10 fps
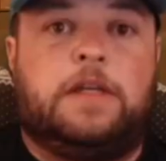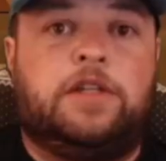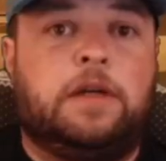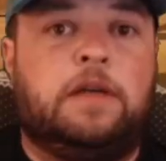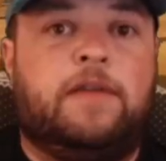
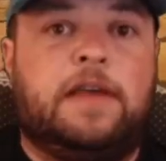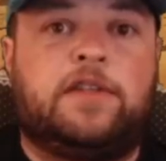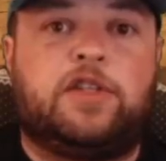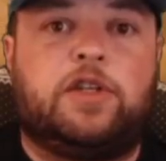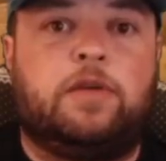And during
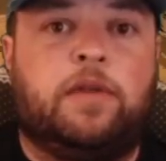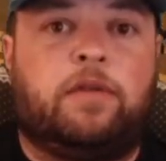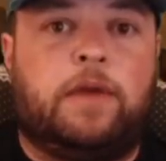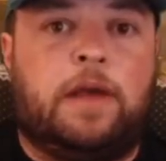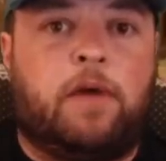phases 2
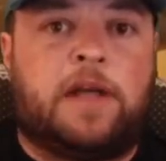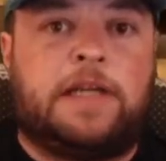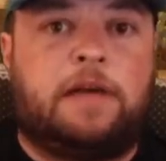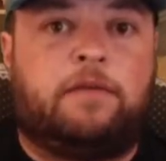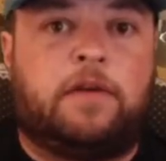and 3,
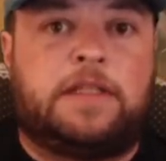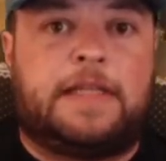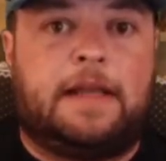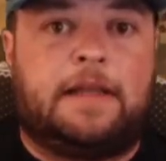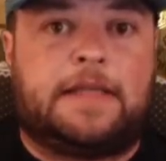watch out for a
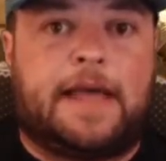tail